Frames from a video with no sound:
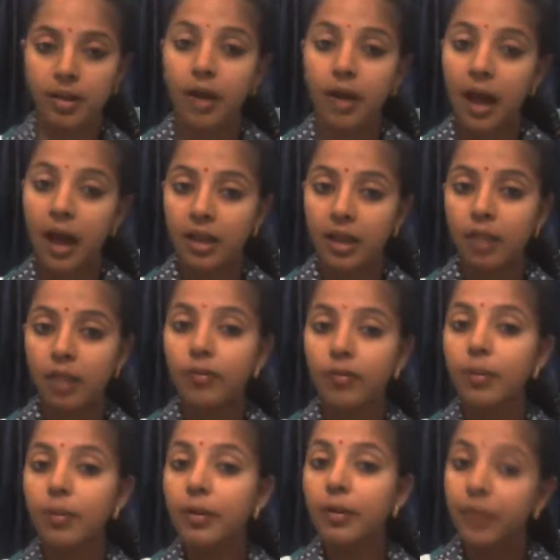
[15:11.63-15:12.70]
Answer will
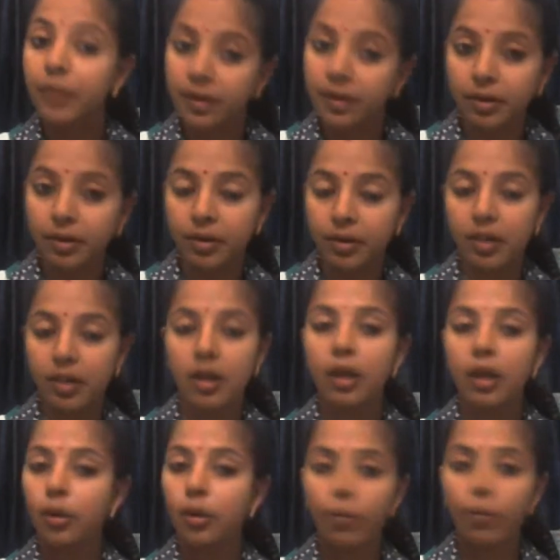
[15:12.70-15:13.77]
be returns.
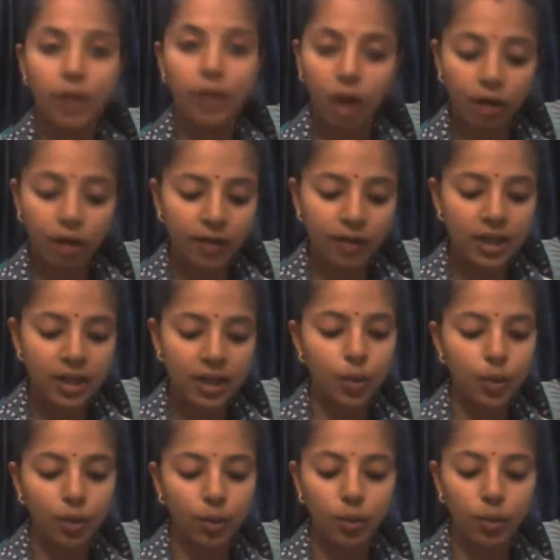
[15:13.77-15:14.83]
You will not write she
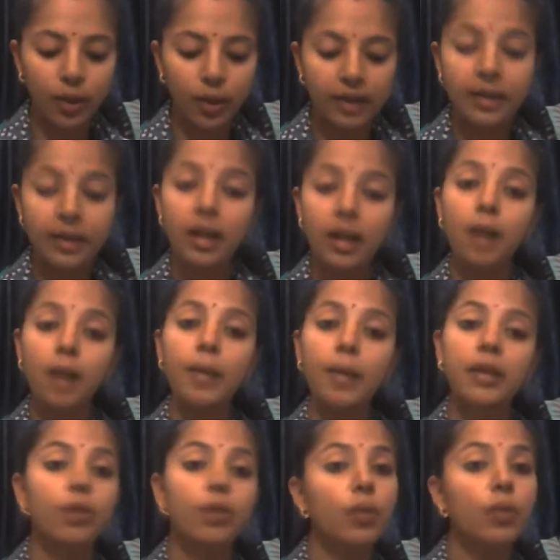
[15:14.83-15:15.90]
will wait till her
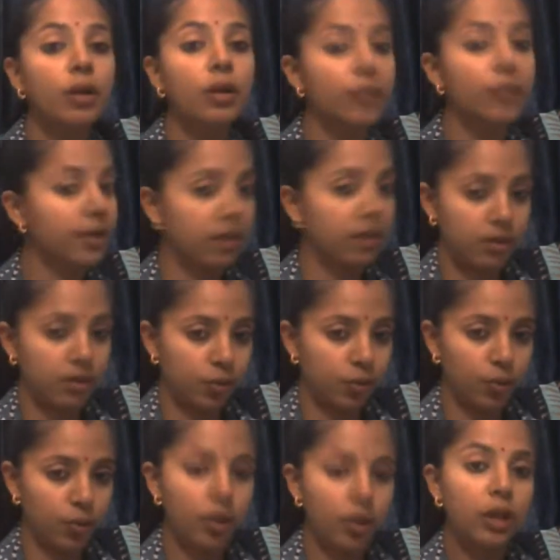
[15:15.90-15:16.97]
mother will return.
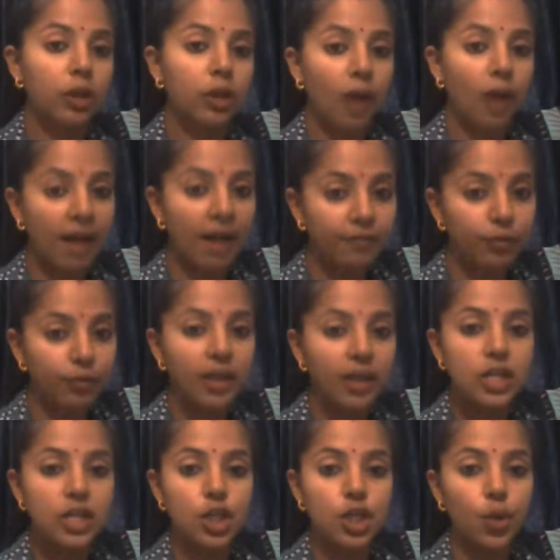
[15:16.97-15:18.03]
No. You have to write
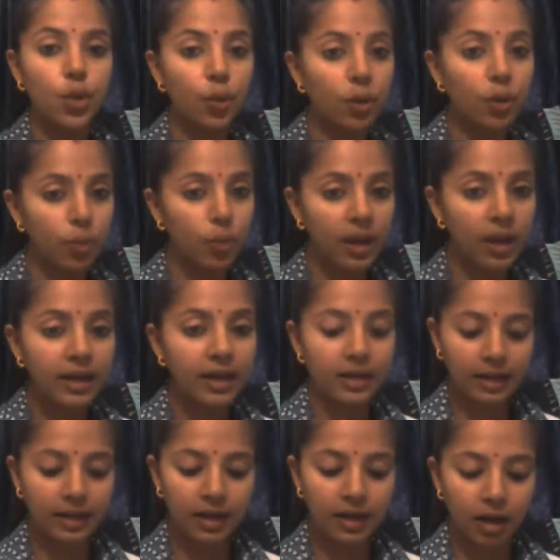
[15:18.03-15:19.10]
she will wait
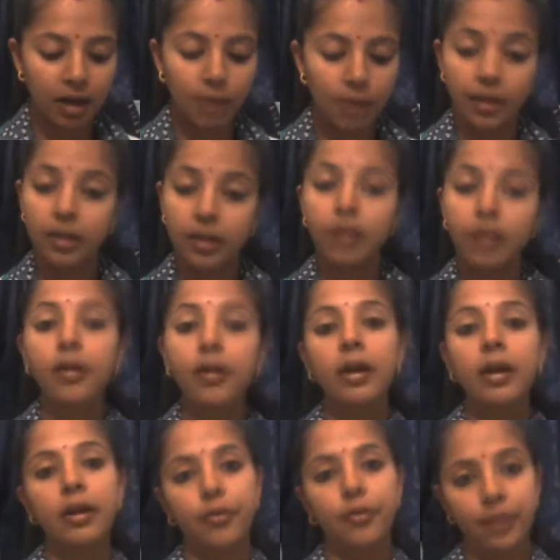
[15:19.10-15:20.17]
till her mother
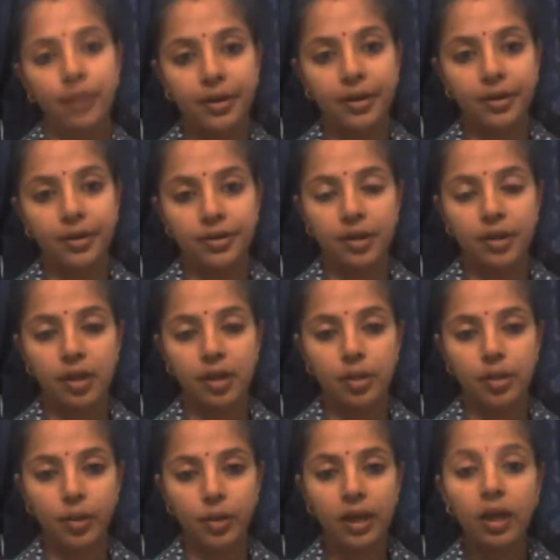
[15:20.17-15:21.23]
returns.
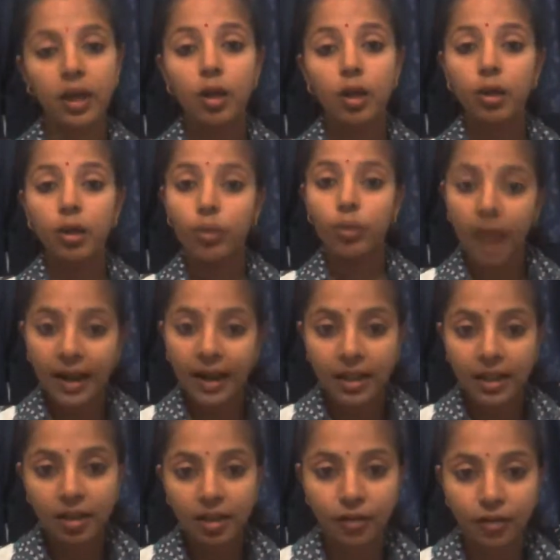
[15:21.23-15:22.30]
Okay. So that
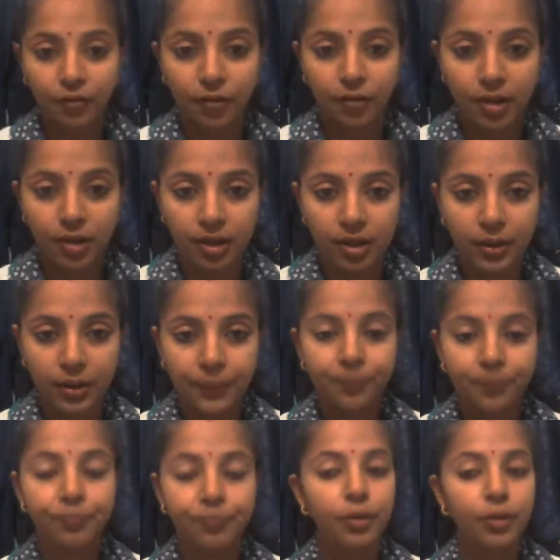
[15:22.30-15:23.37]
is the difference here.
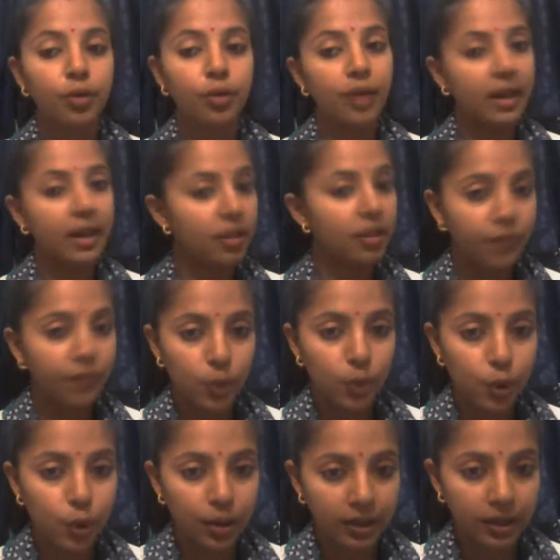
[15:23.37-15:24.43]
So that is
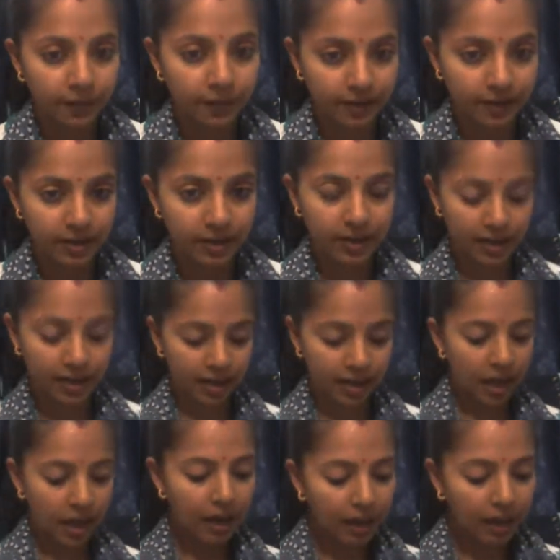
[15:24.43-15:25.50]
future indefinite tense.
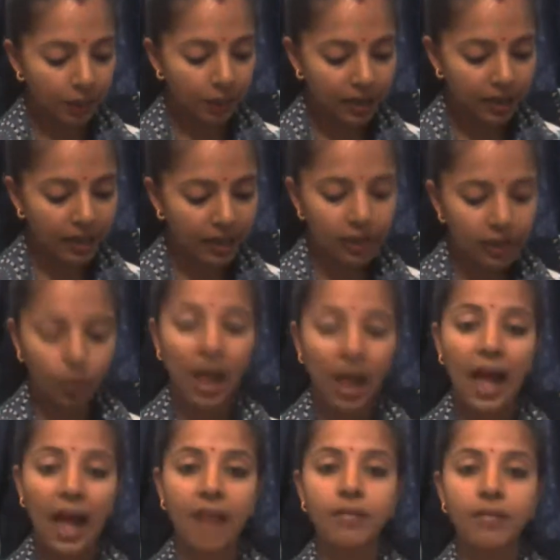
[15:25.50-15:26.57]
Now again you
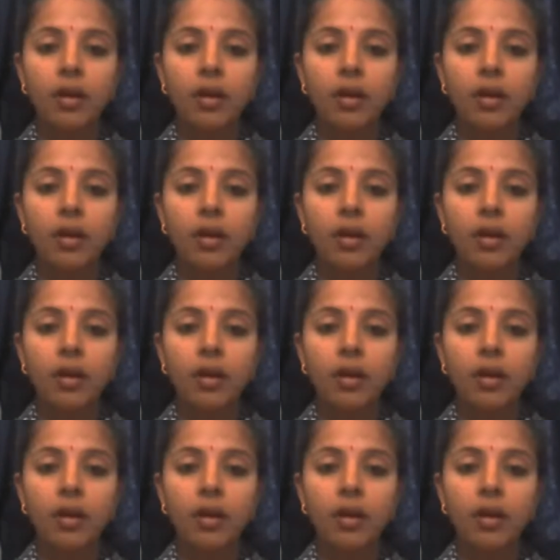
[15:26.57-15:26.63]
have